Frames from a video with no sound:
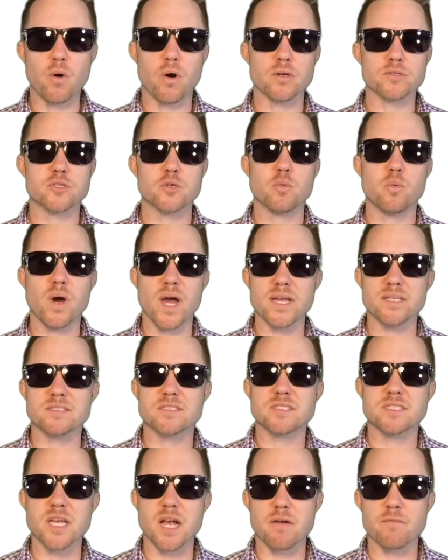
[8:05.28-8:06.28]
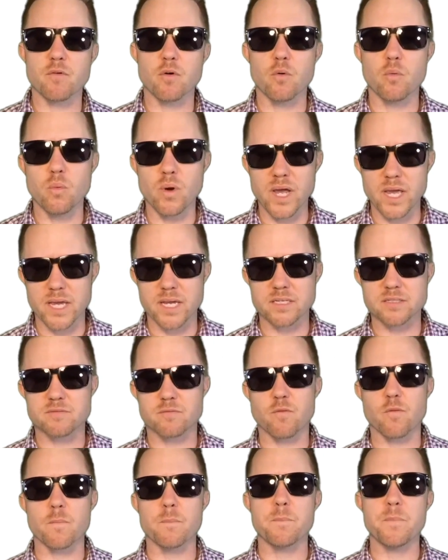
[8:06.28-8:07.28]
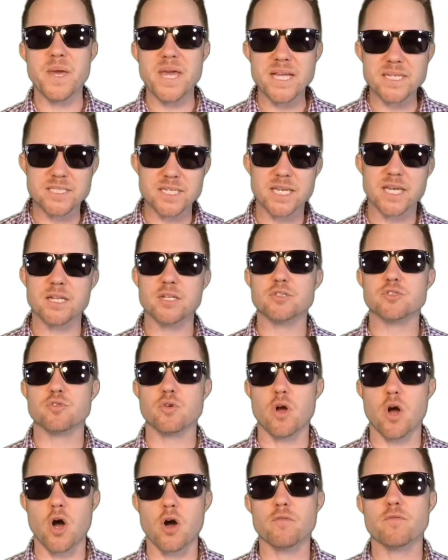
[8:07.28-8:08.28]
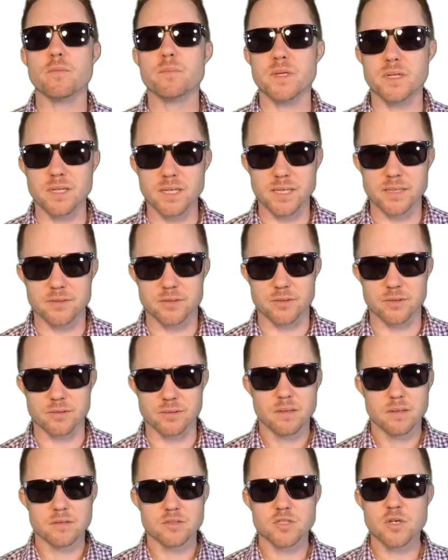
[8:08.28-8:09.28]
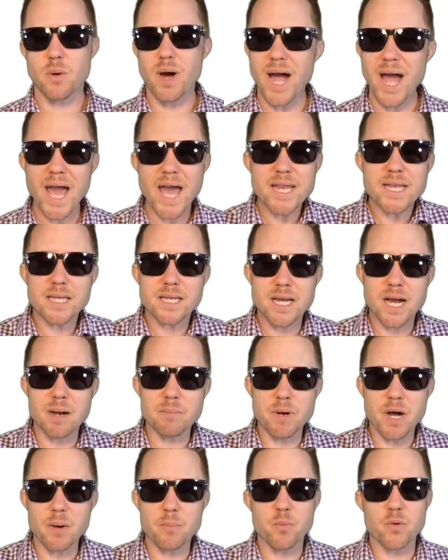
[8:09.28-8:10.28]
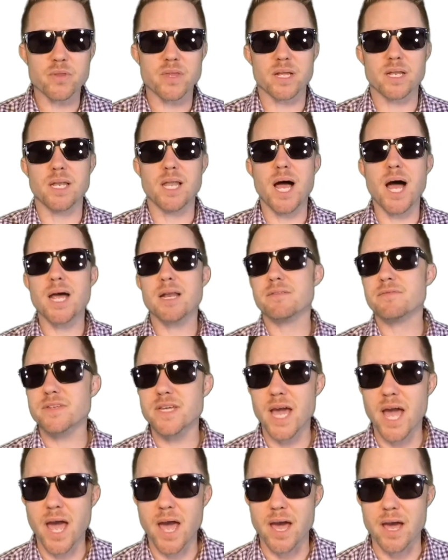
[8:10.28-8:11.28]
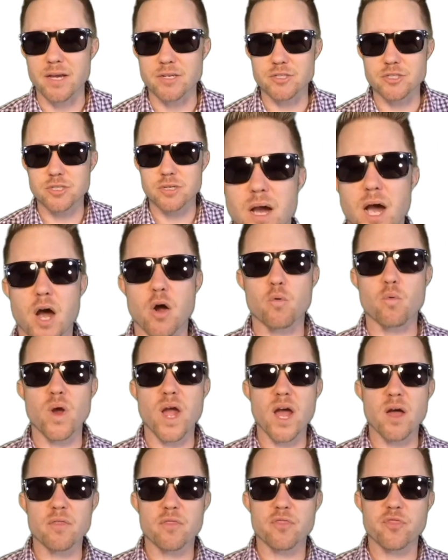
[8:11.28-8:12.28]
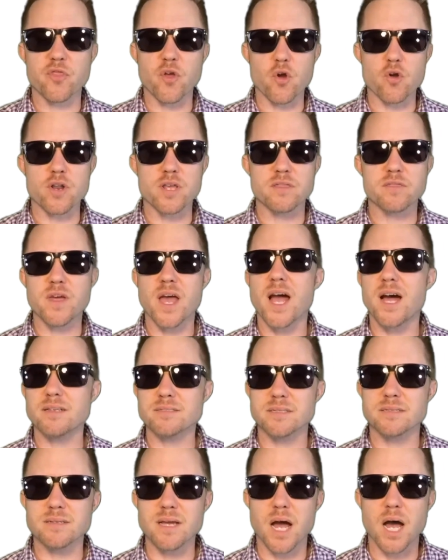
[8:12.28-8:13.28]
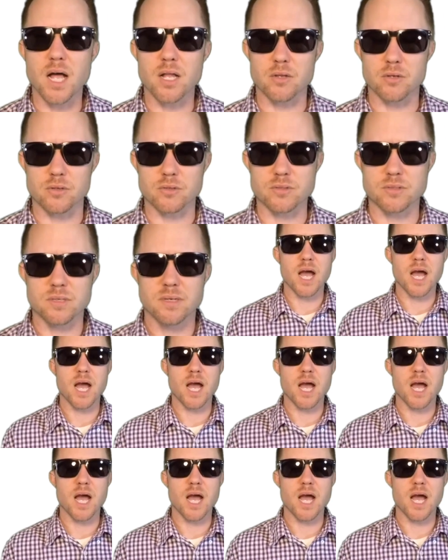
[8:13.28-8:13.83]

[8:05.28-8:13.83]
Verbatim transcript: want to wait several weeks for me to get a draw from the lender. So I had to come up with a lot of cash, around $30,000